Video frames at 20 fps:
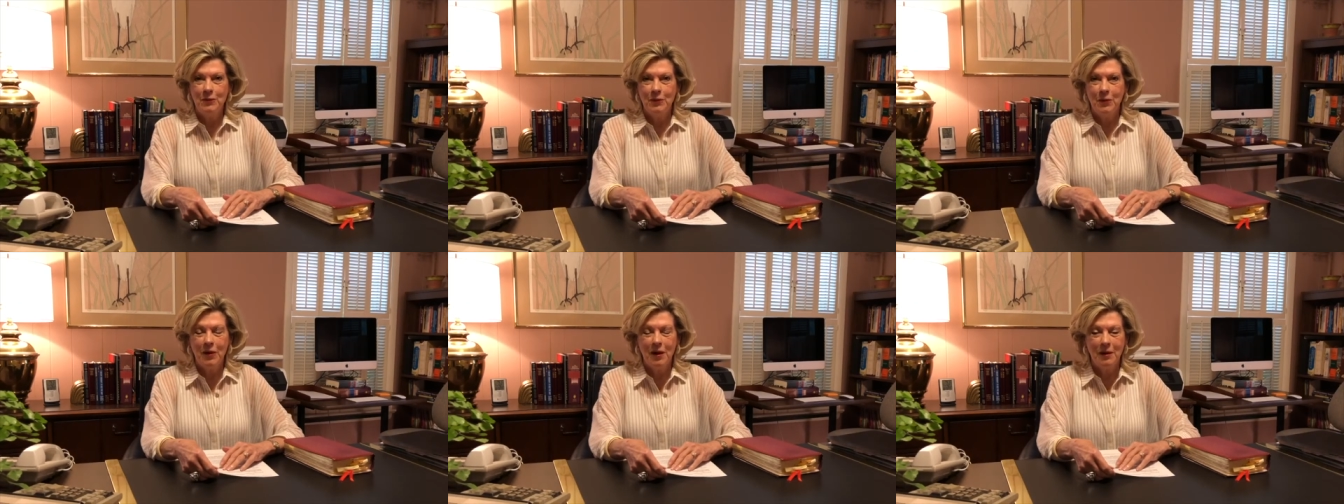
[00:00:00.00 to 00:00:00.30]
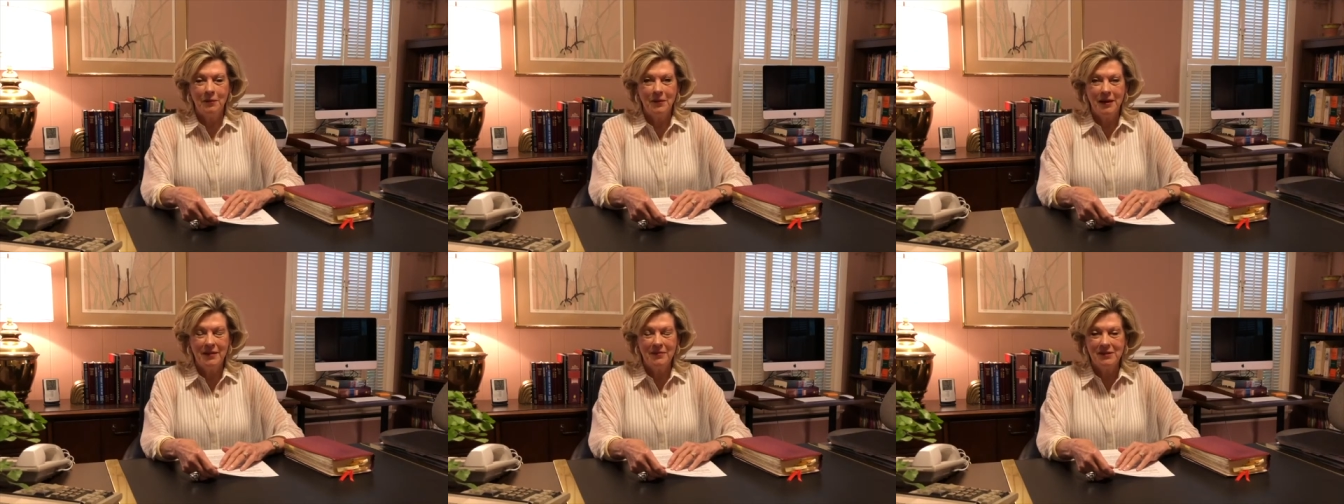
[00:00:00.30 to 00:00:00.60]

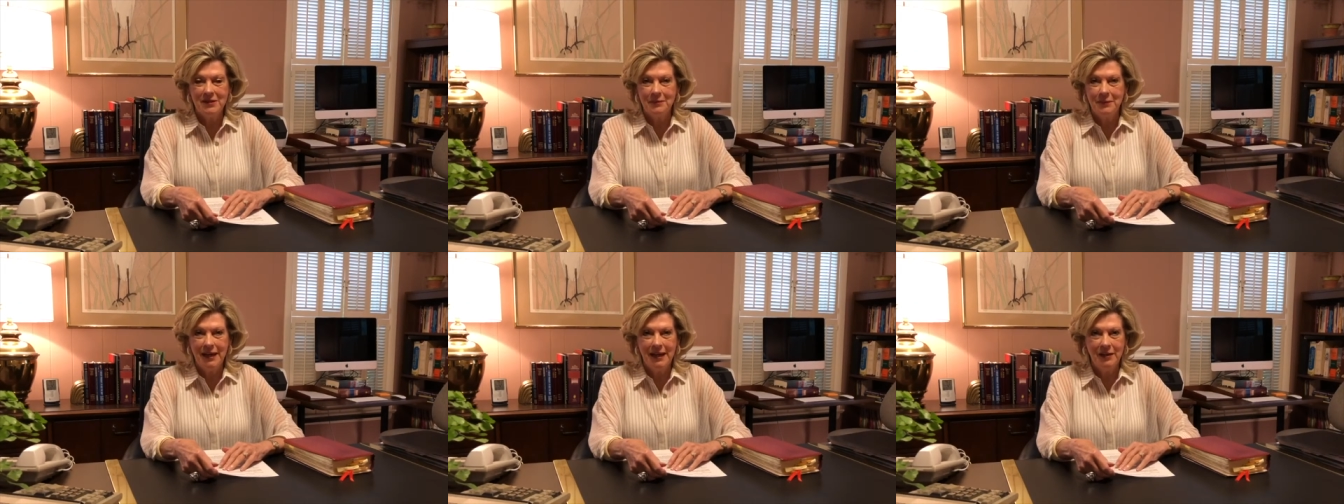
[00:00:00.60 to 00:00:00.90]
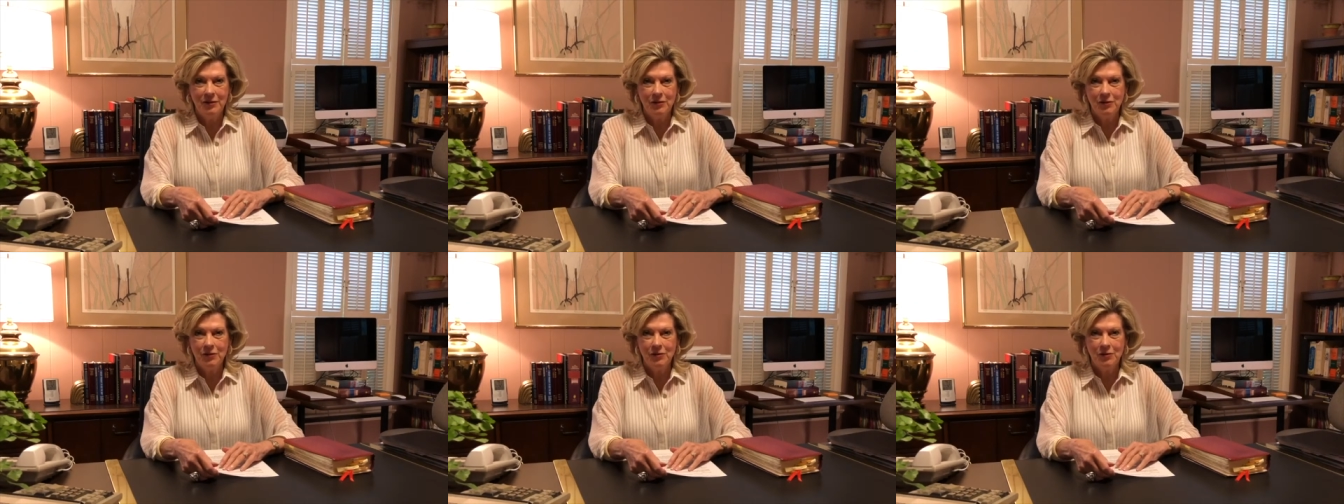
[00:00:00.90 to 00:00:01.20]
probably have some
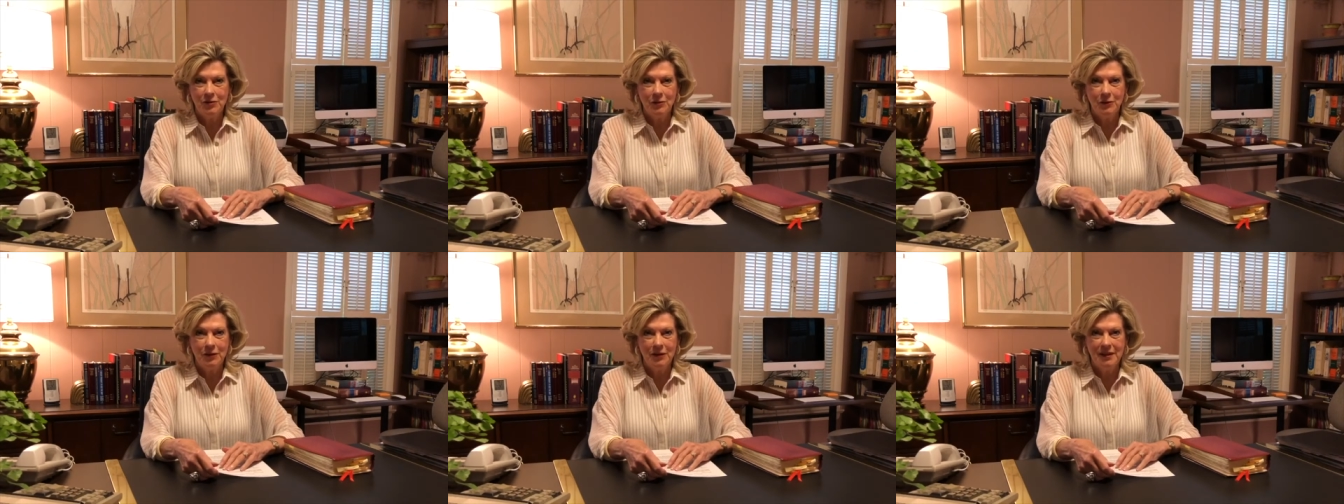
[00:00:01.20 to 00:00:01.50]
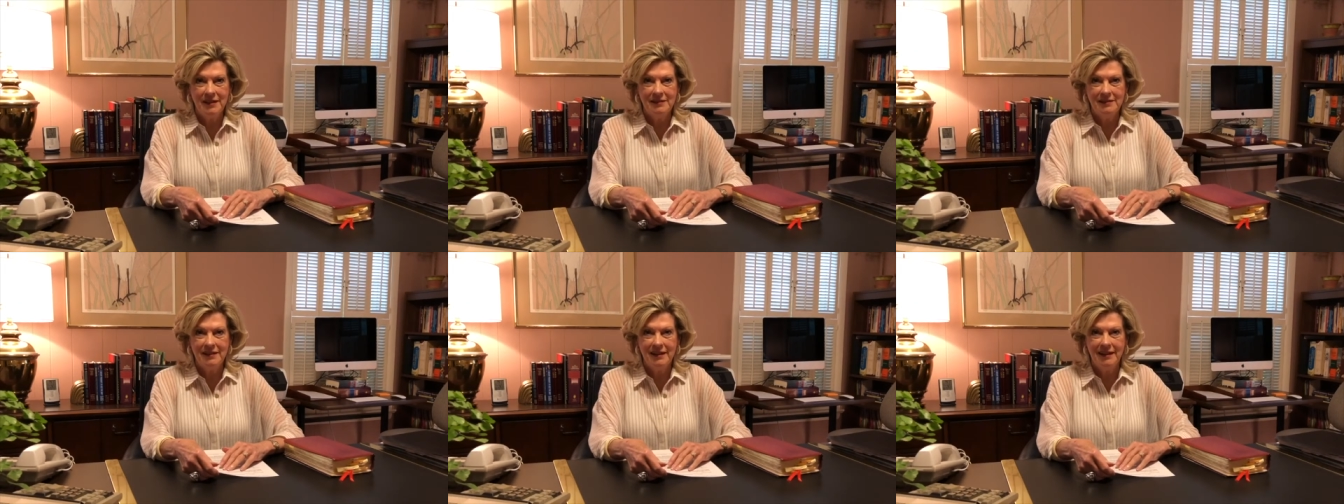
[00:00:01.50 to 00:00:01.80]
angel
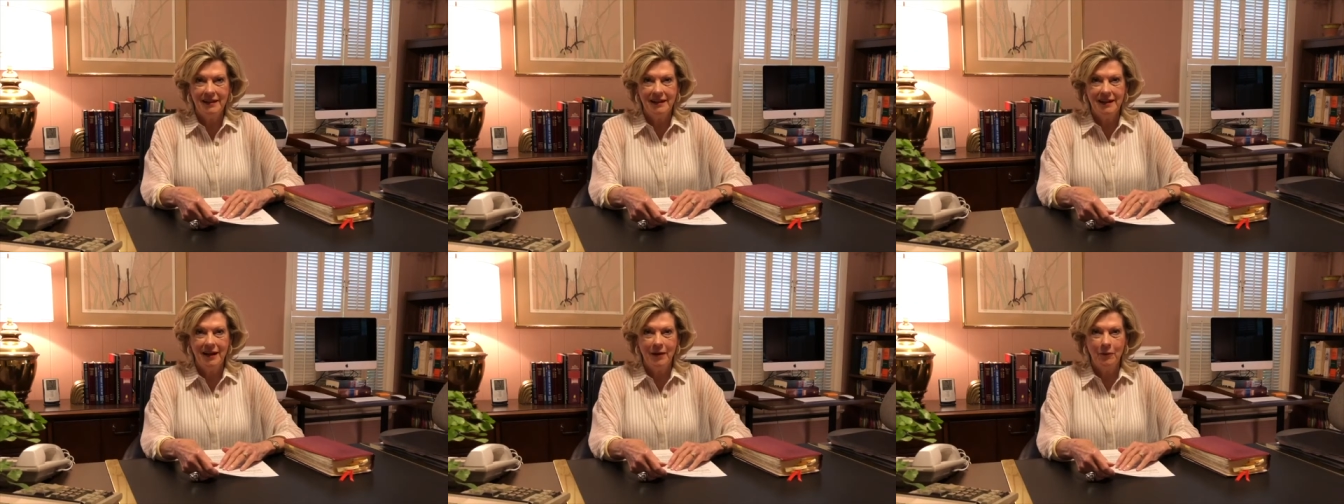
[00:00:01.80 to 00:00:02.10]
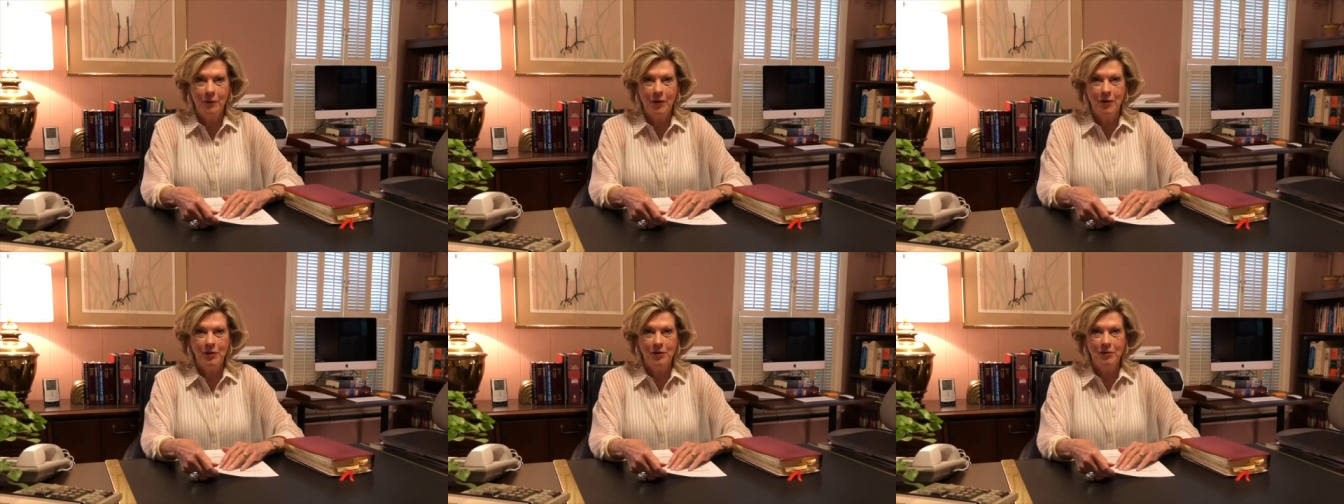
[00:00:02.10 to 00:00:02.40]
stories, and I
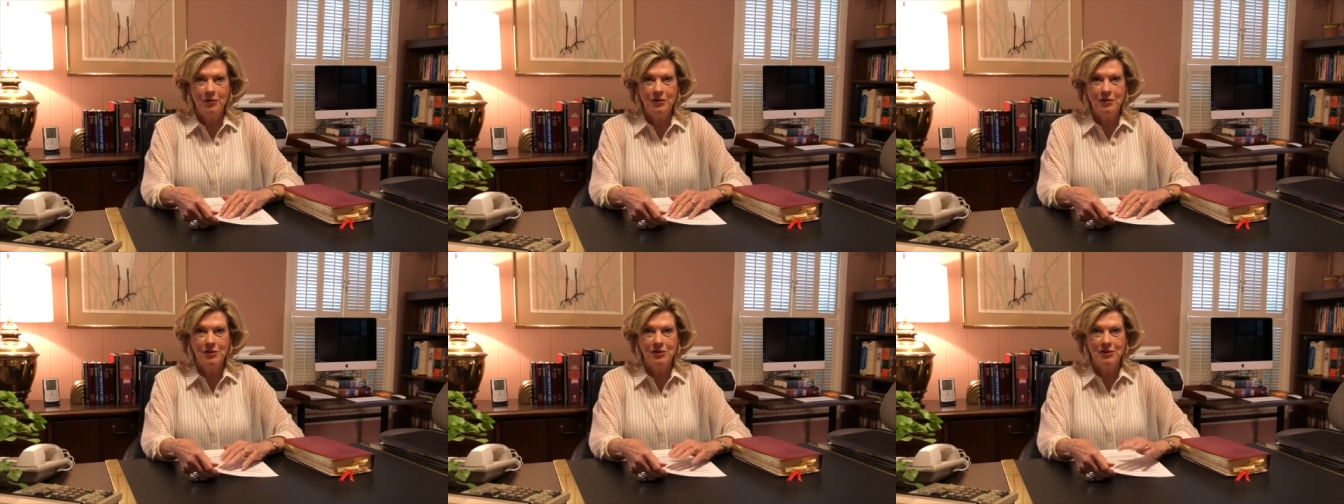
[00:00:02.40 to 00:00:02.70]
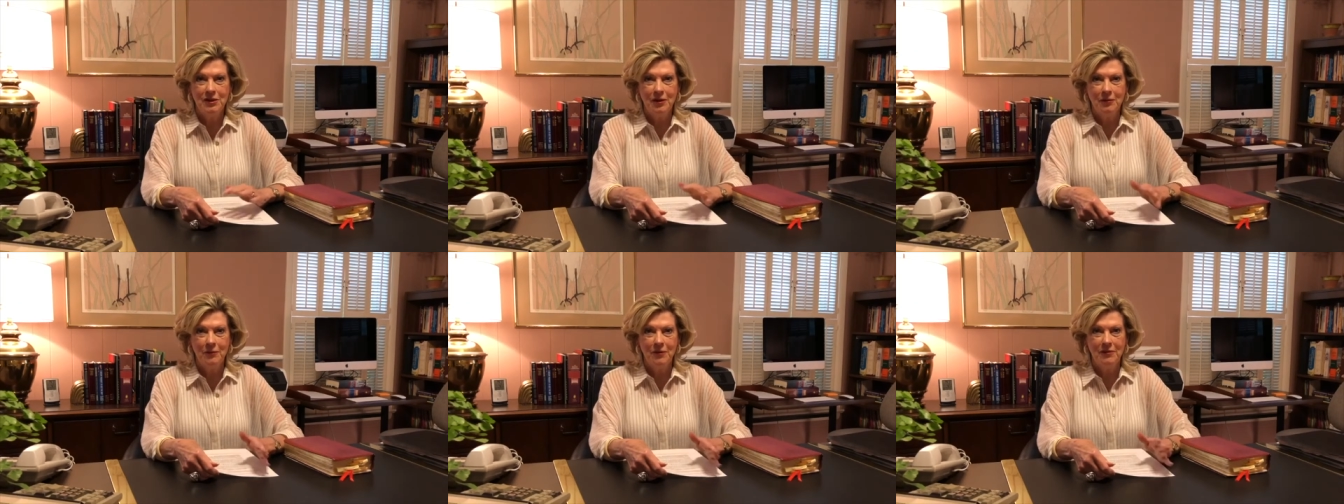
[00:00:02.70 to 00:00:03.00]
want you to
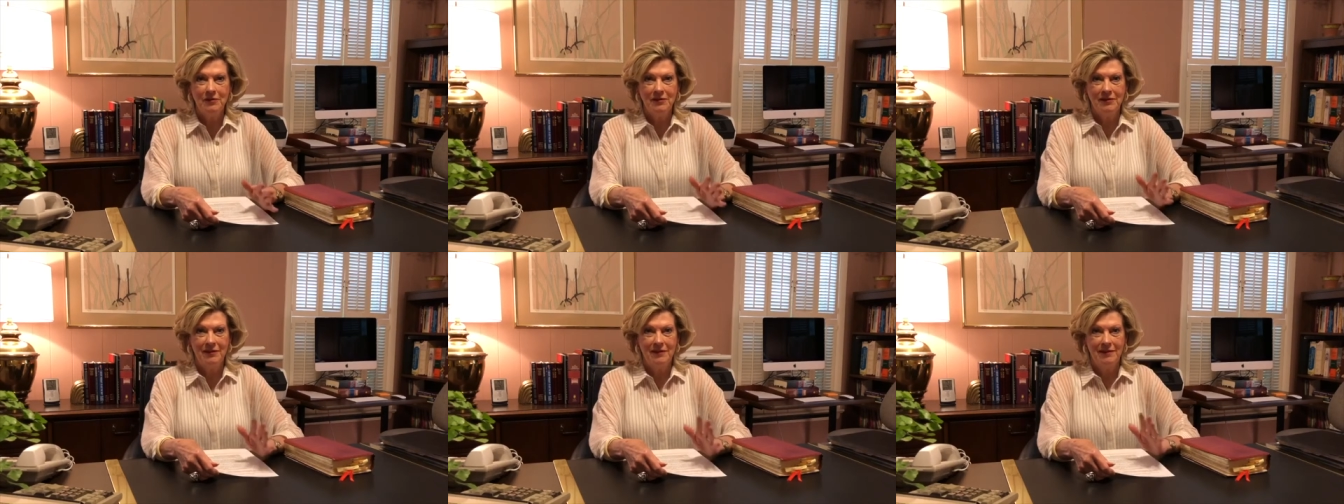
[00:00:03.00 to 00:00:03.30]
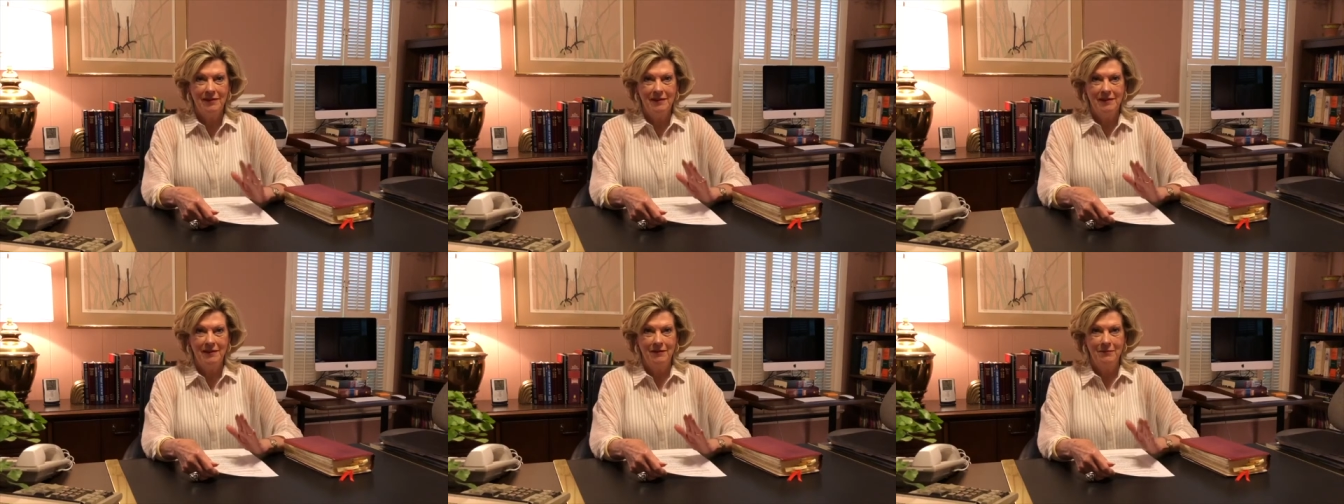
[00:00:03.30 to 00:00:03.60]
share with
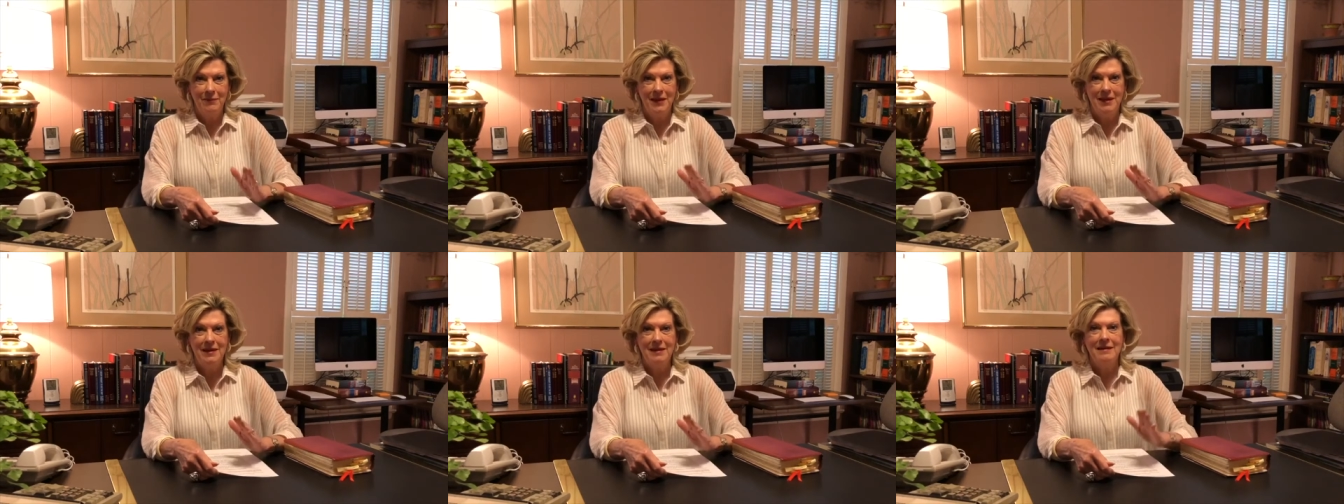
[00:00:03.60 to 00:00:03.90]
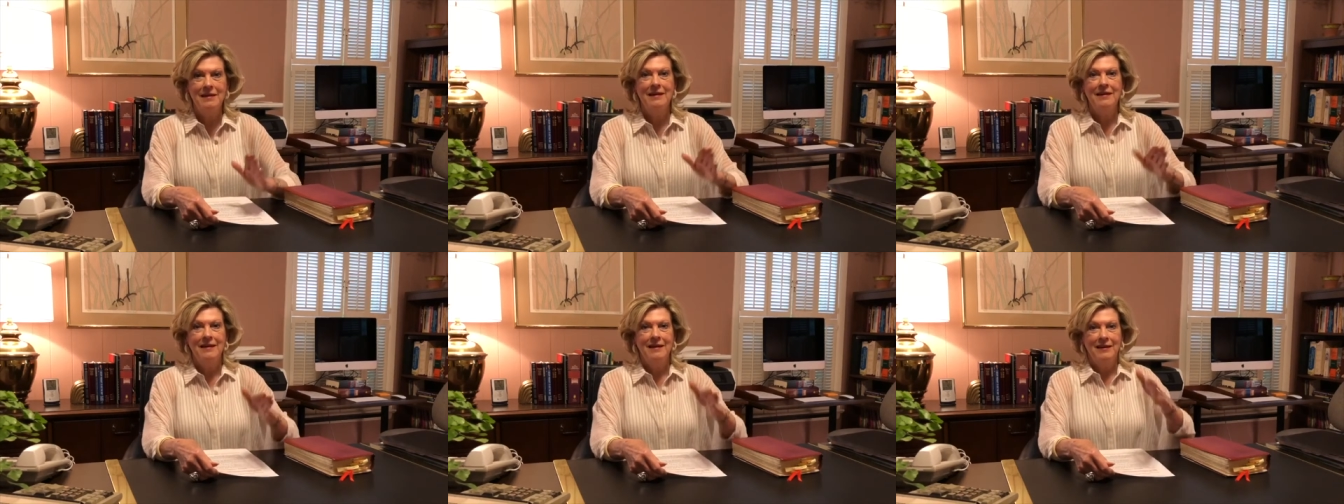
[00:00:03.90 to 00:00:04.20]

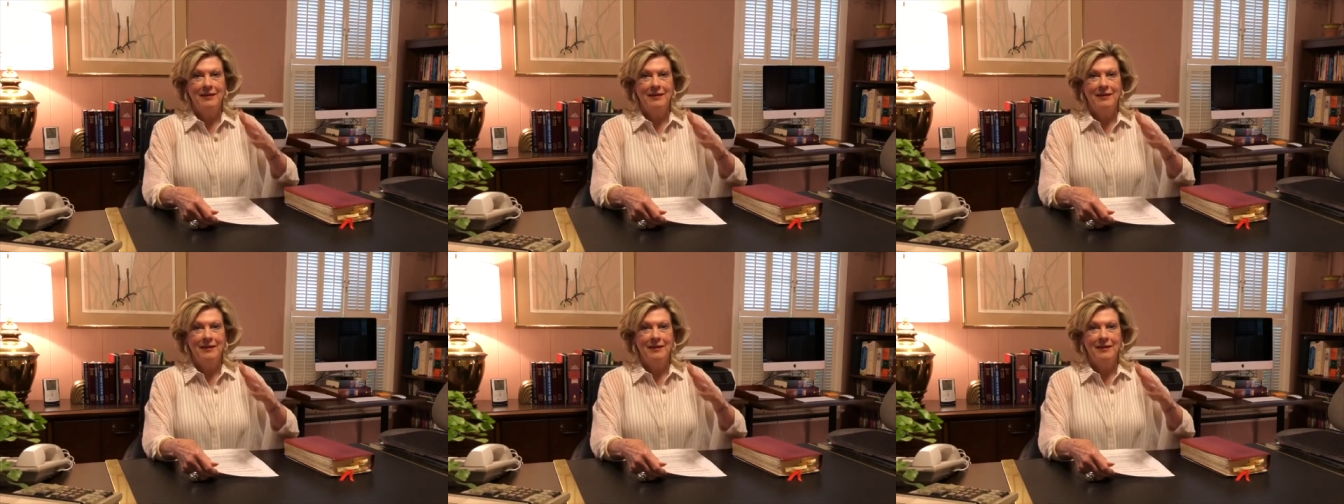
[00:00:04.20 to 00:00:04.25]
me